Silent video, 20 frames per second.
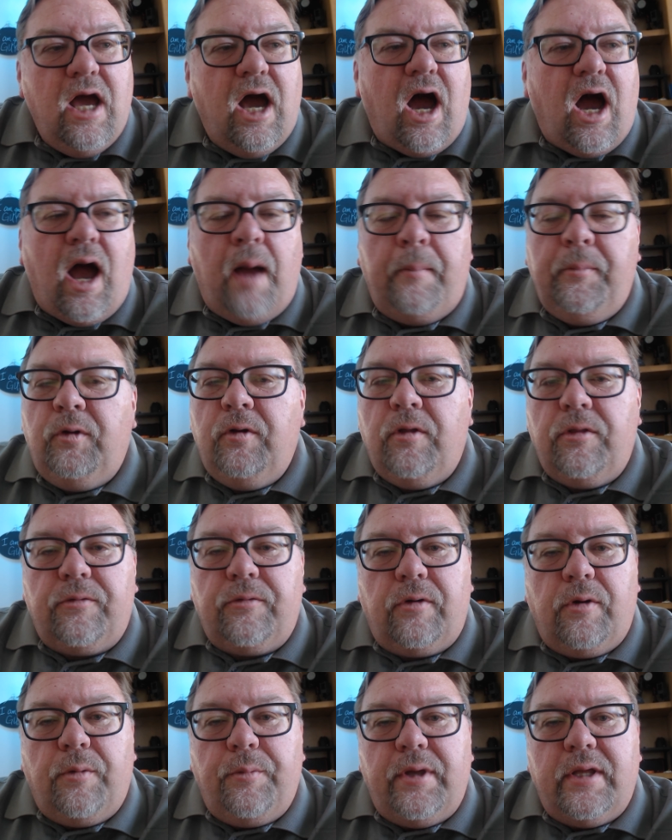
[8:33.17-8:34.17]
I'm gonna
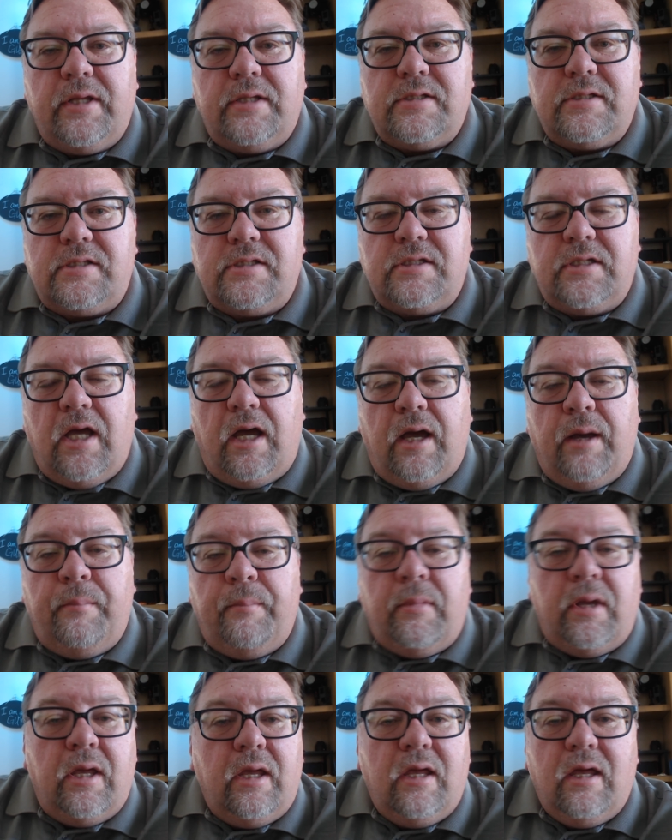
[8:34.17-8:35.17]
throw in some
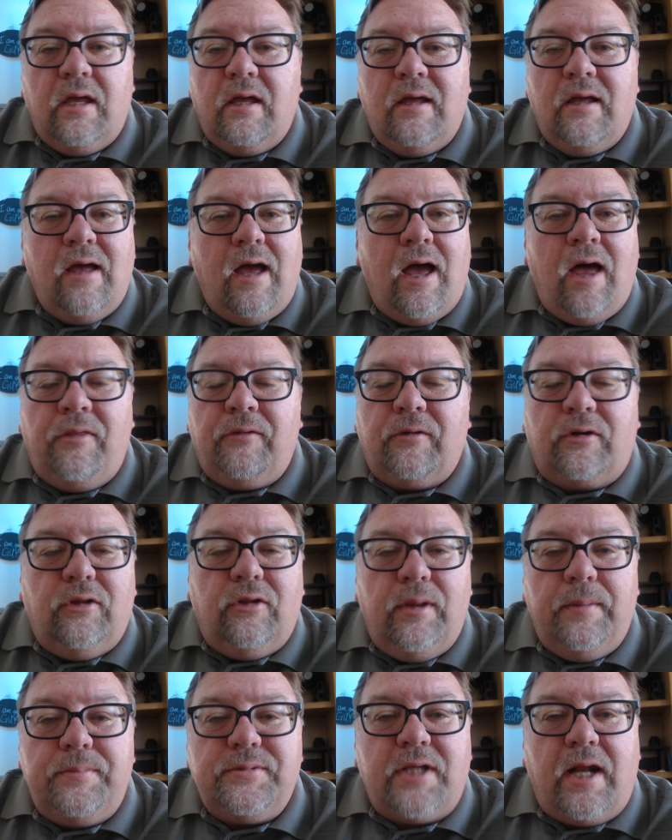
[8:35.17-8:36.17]
other
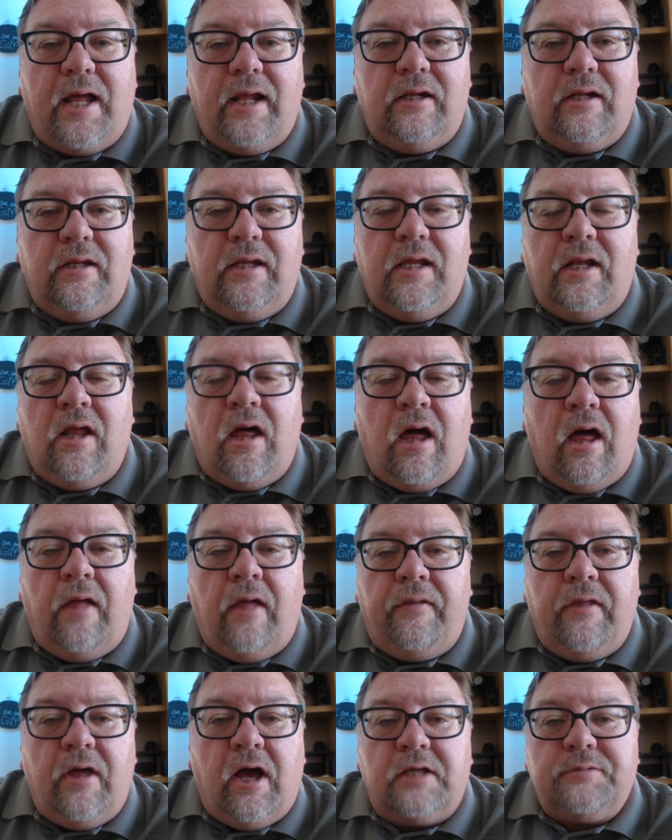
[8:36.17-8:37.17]
clips that I did on the
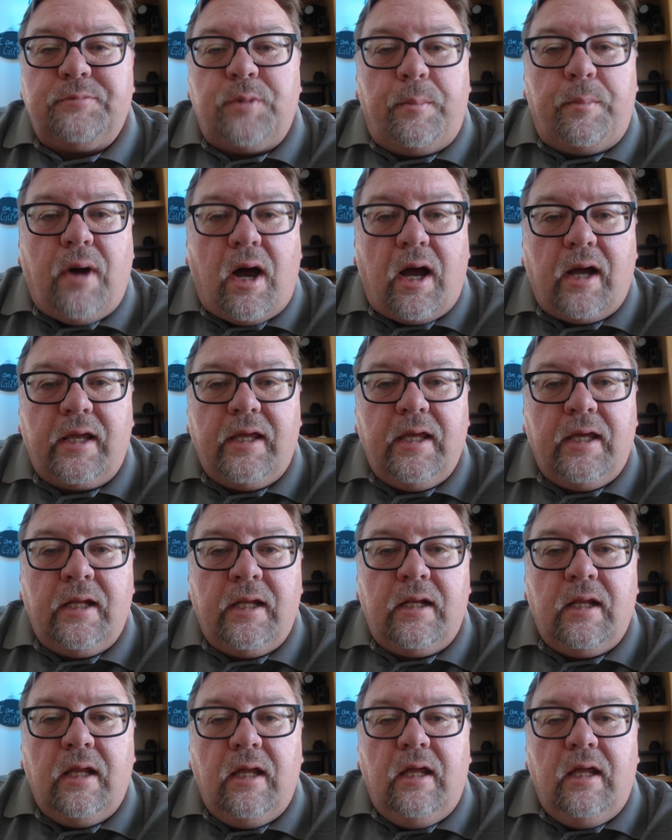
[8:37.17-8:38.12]
Osmo Pocket